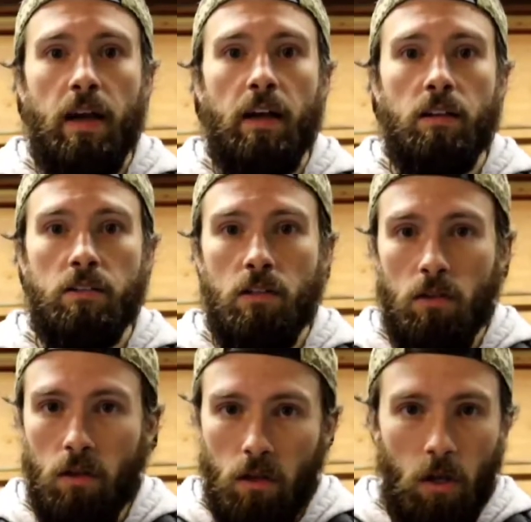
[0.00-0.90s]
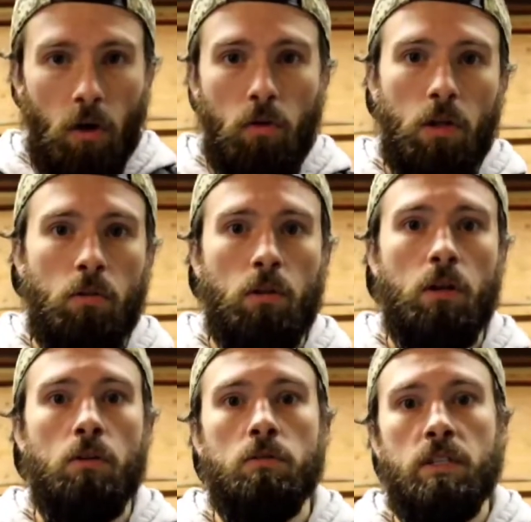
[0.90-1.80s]
that
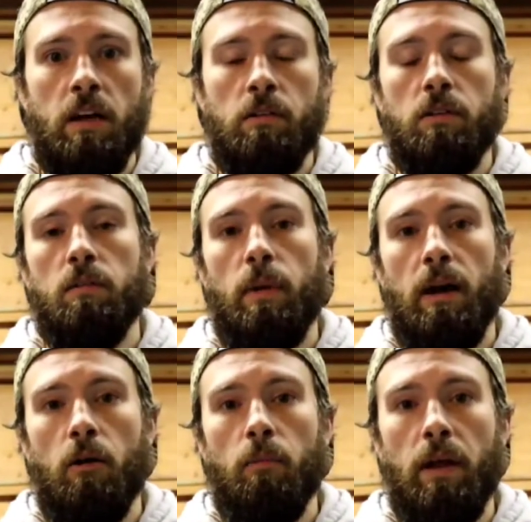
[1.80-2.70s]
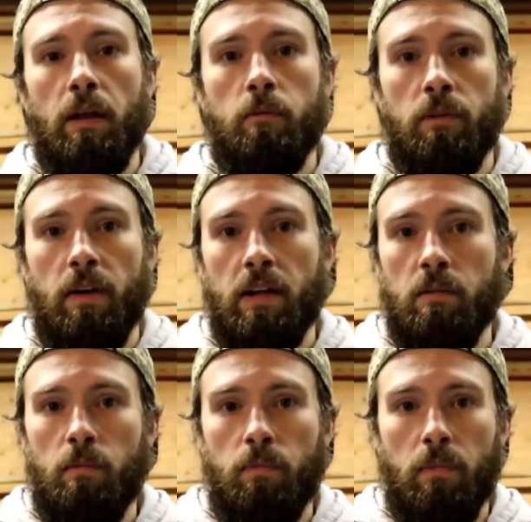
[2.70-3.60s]
low down into the power band, if I could